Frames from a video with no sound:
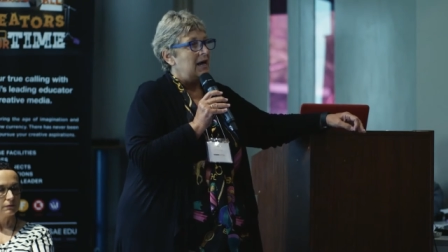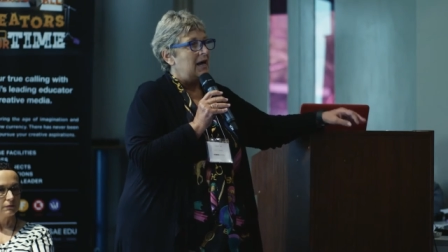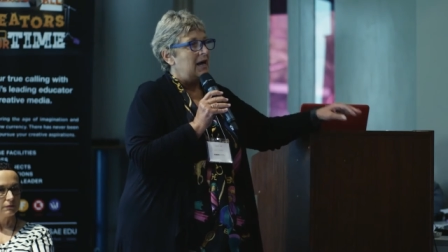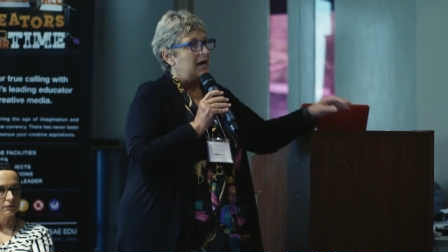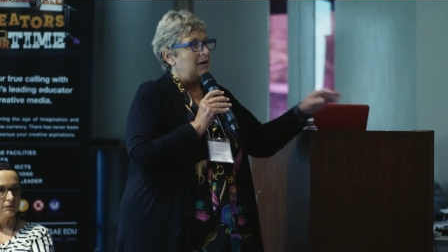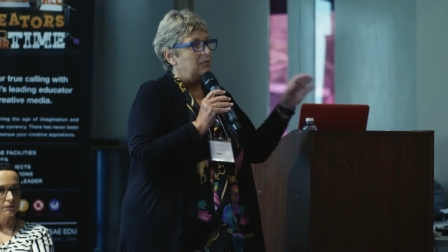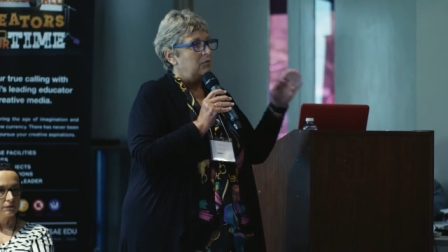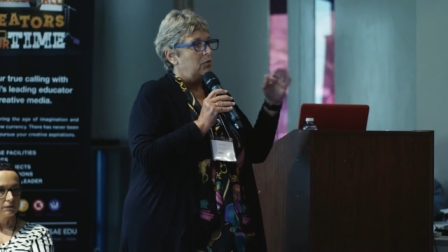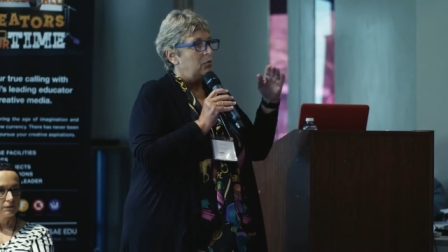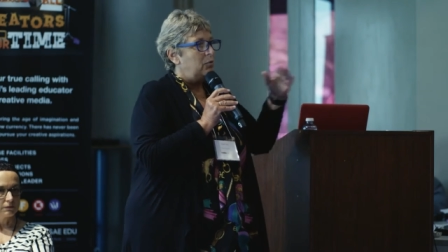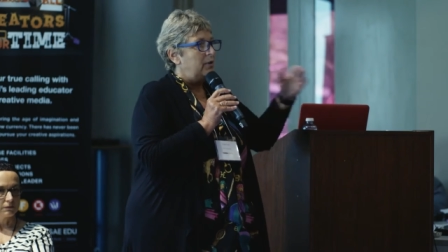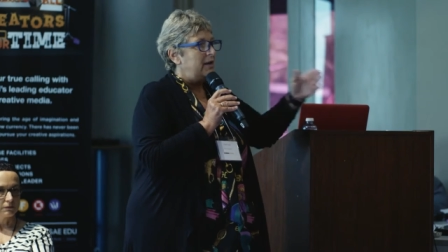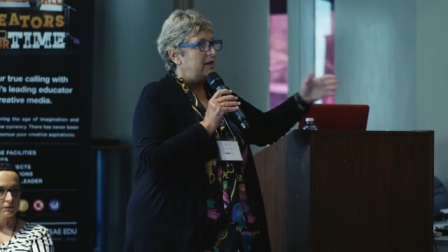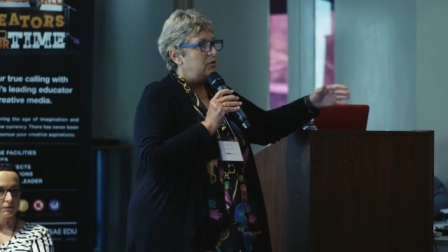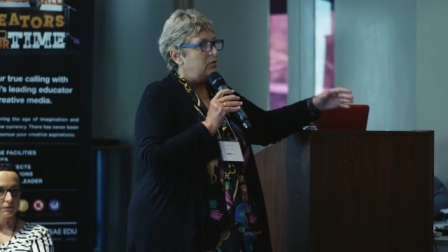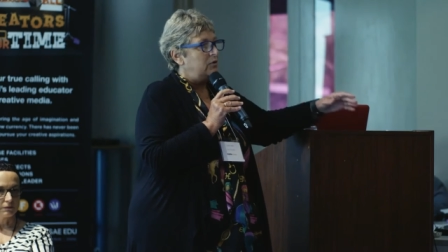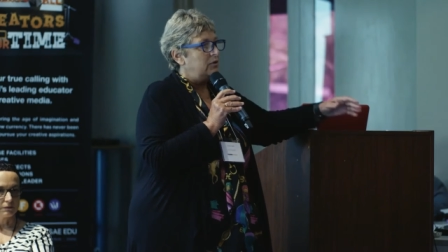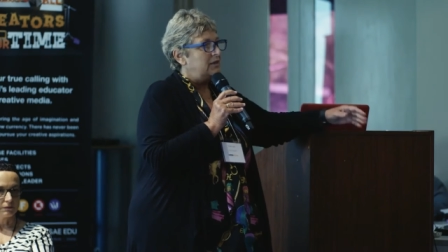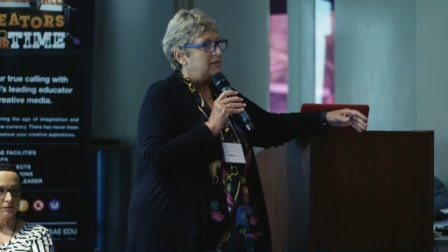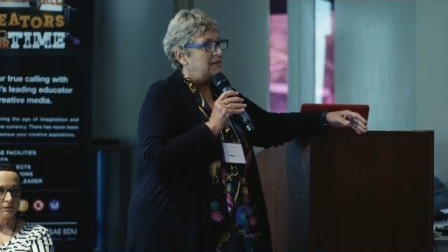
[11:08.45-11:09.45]
Um, we
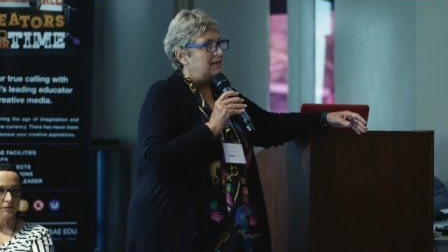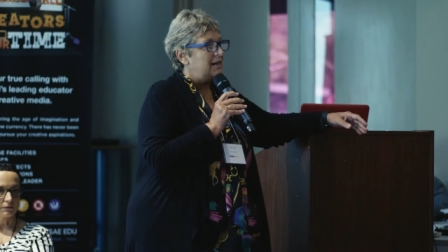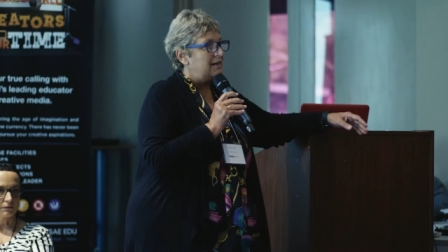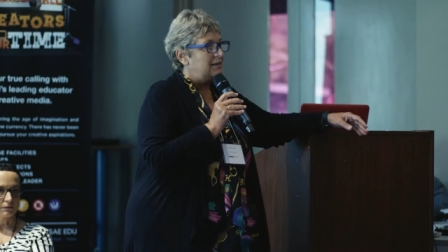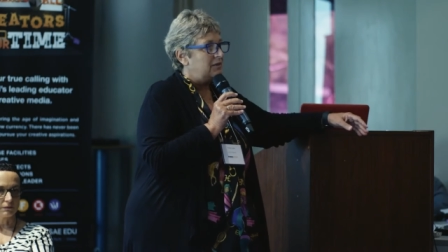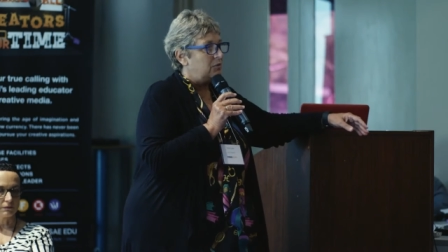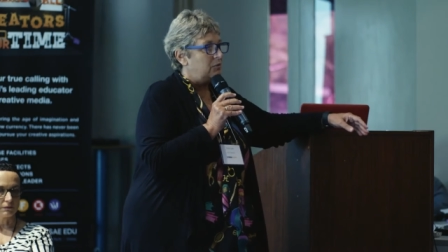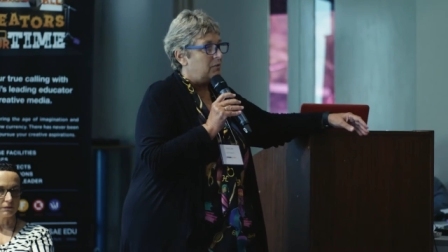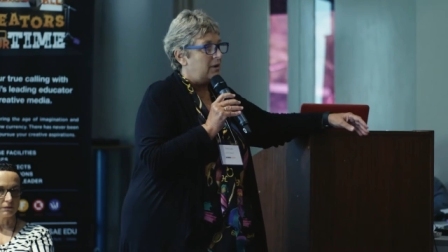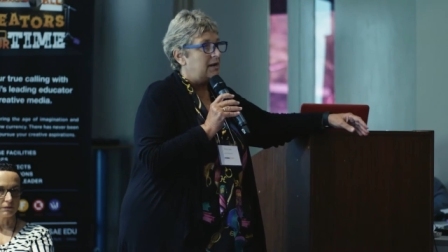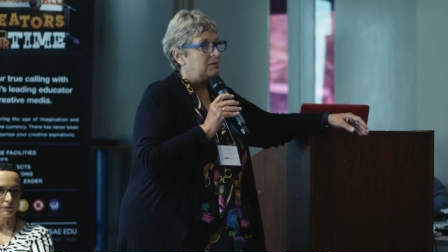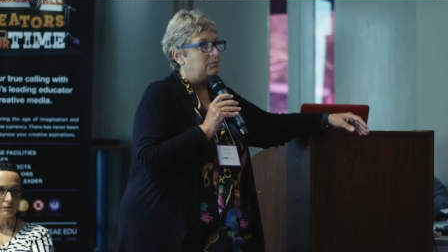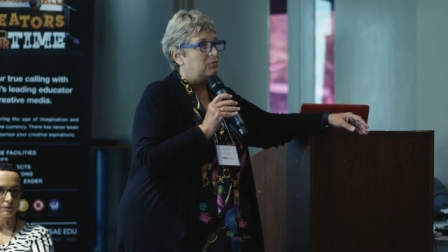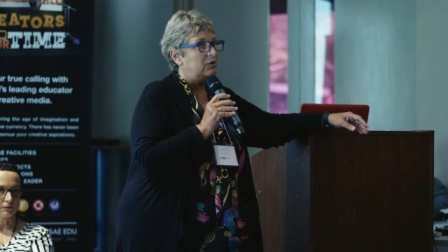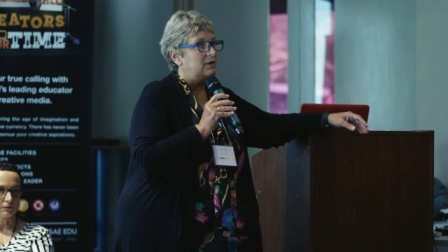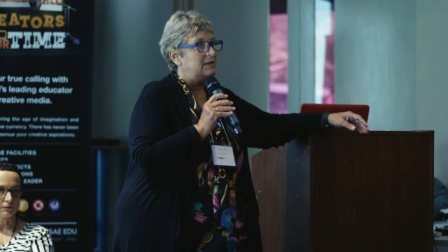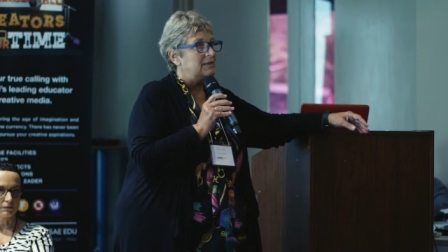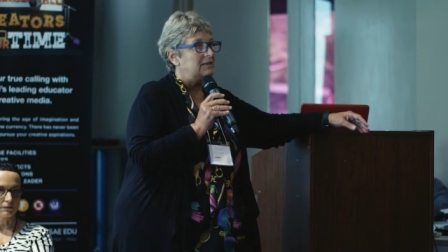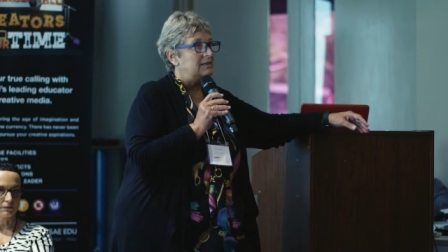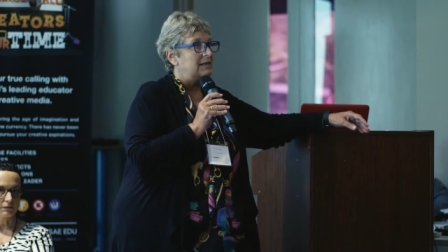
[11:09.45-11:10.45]
couldn't get the right
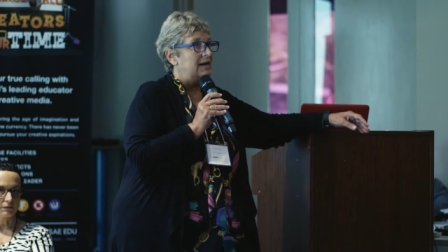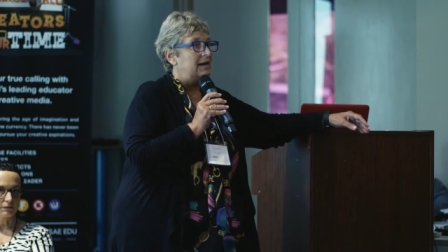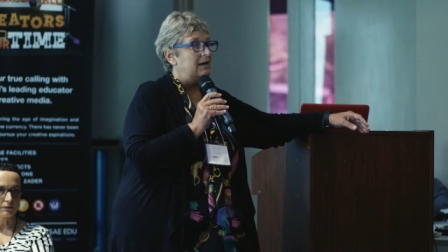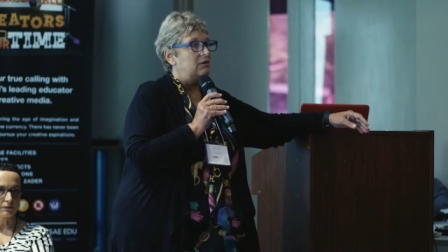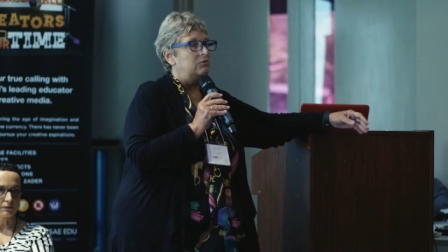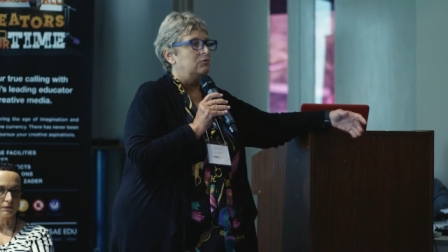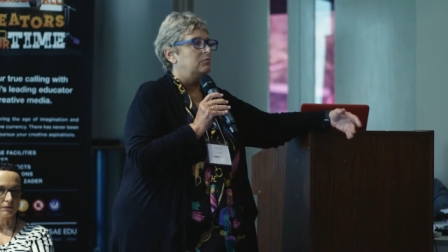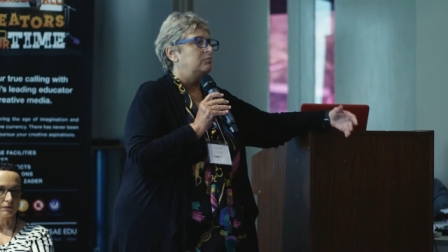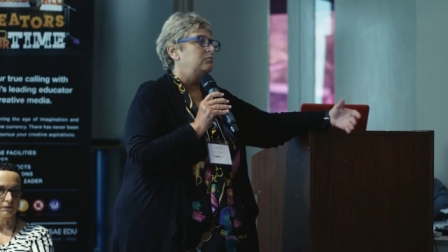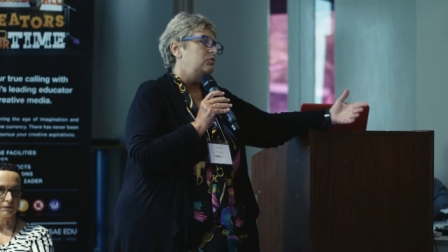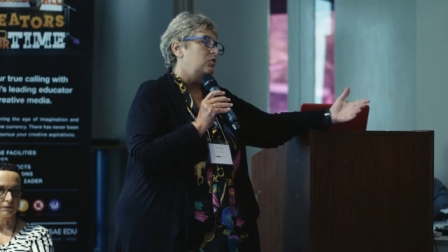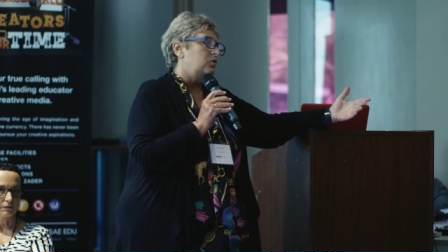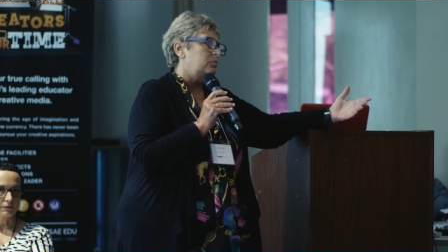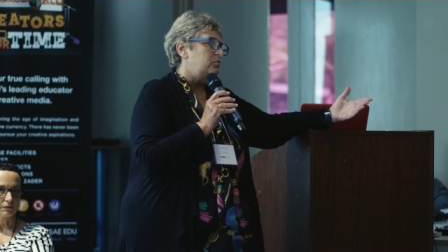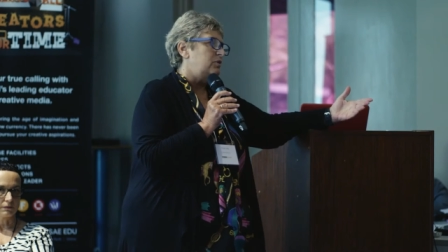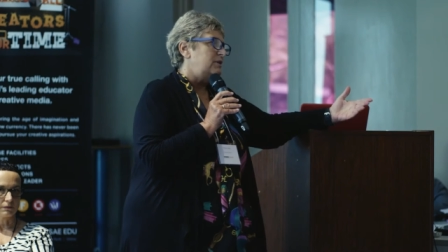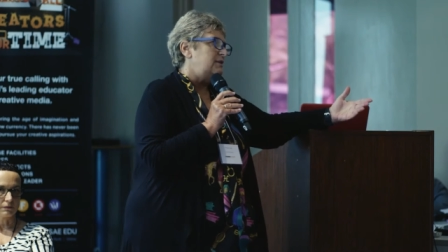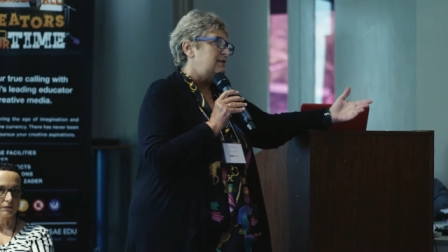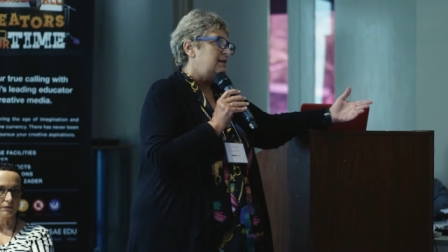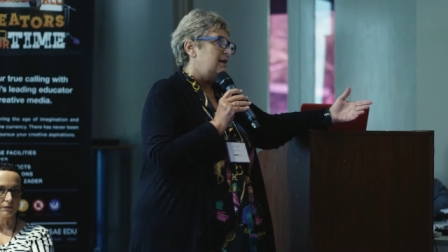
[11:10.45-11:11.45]
pre-sale, or
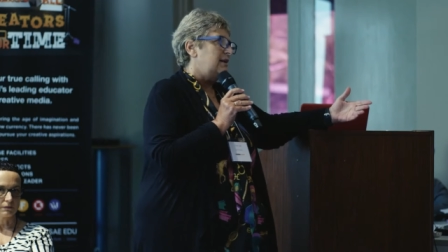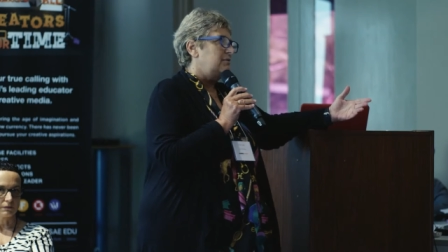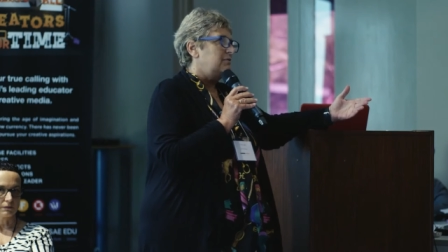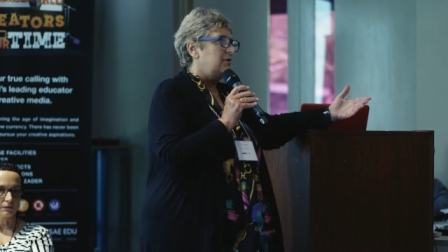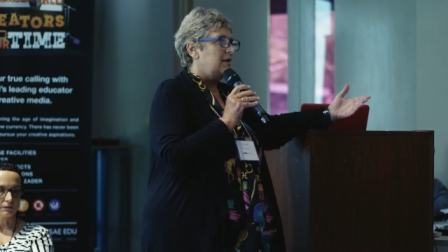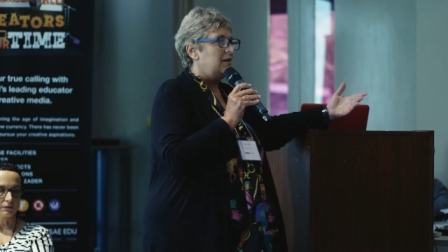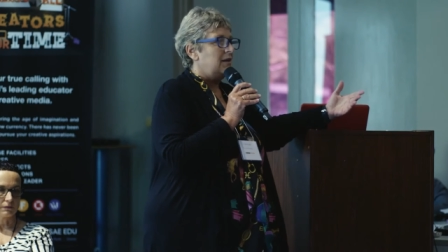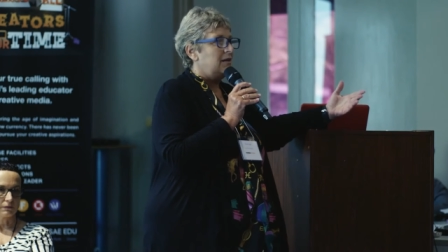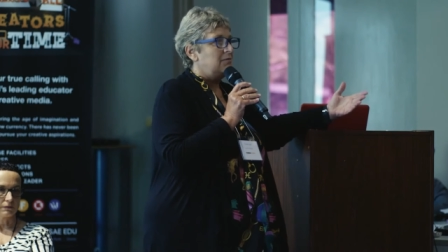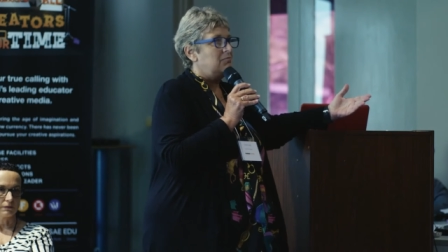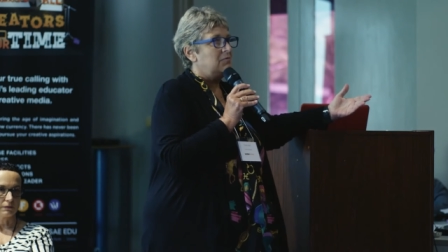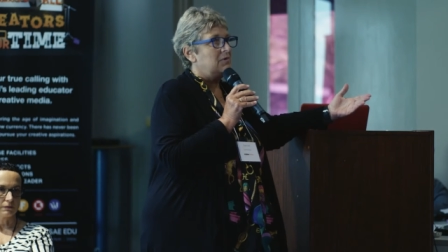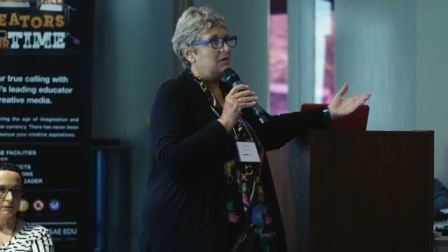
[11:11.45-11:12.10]
not pre-sale, uh,